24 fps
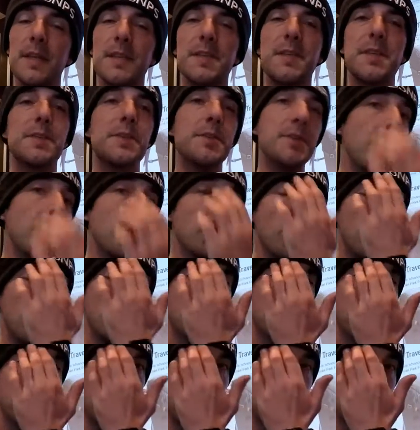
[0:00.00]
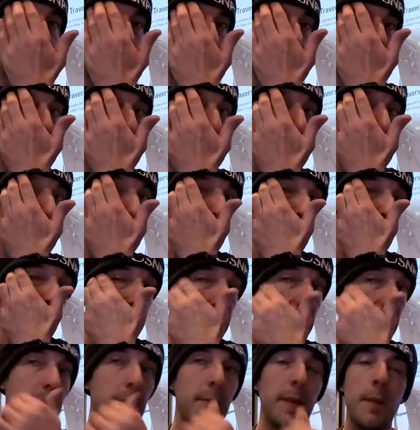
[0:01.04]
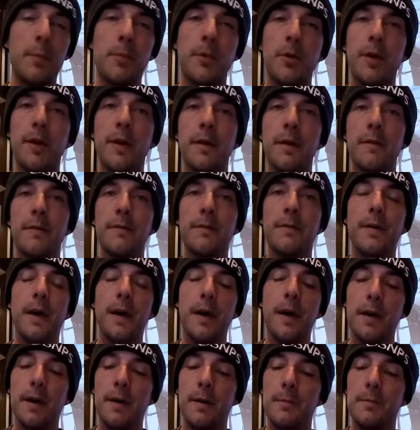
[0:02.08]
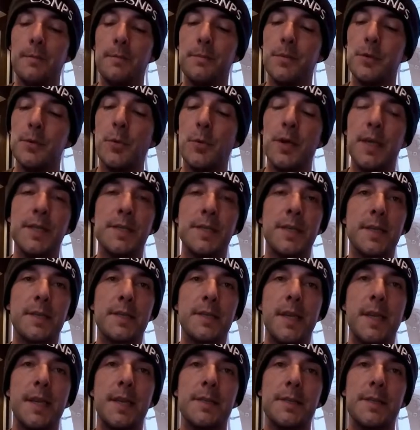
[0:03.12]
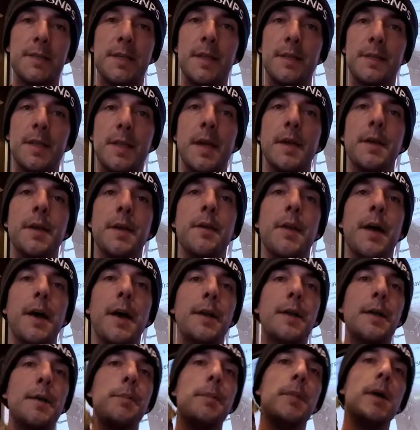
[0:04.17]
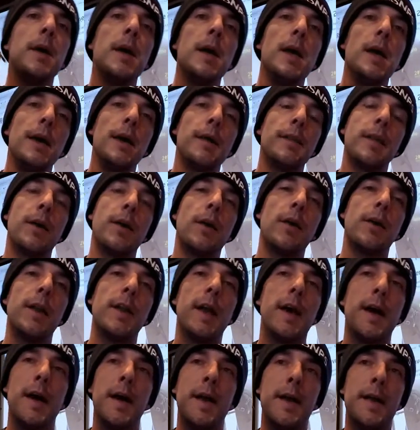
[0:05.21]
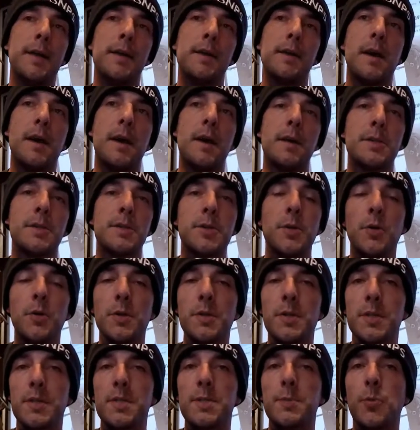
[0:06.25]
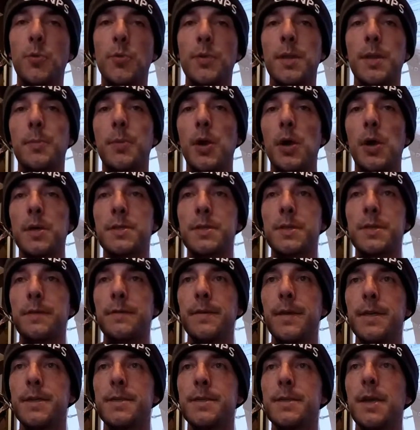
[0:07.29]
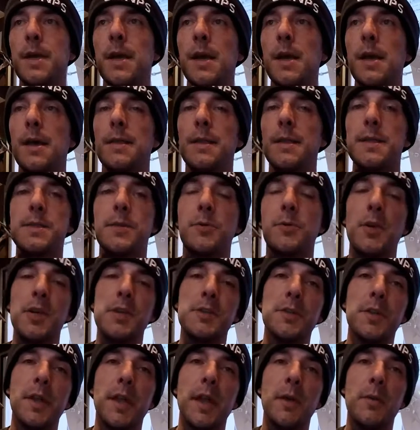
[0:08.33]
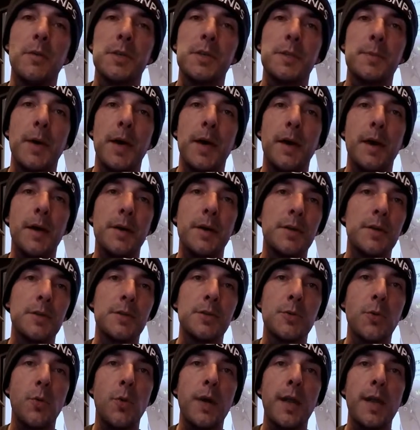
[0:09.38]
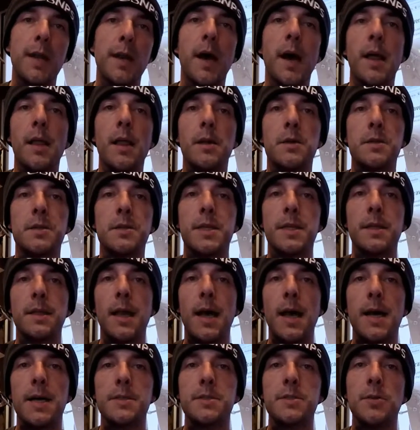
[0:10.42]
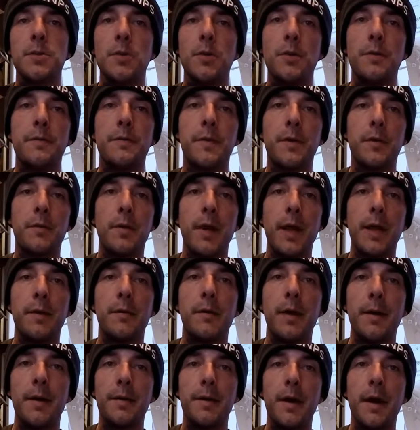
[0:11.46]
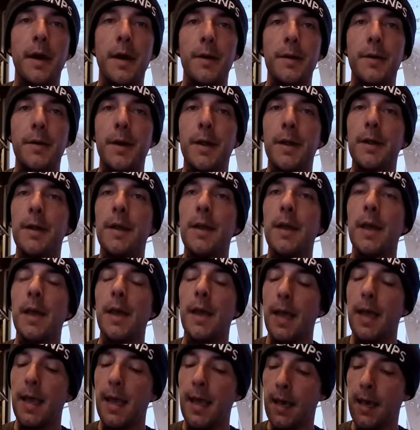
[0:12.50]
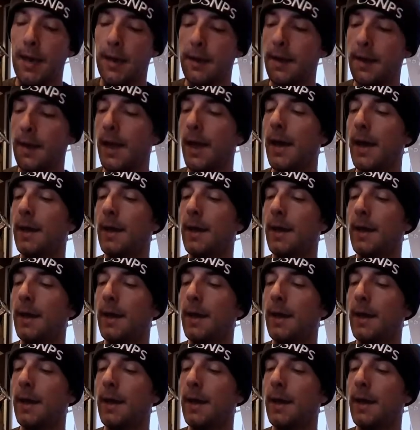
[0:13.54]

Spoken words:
This is no longer being sold. This was a commemorative 2016 centennial item that REI sold to support the Park Service. This originally was about $120. It last sold for right around $100, and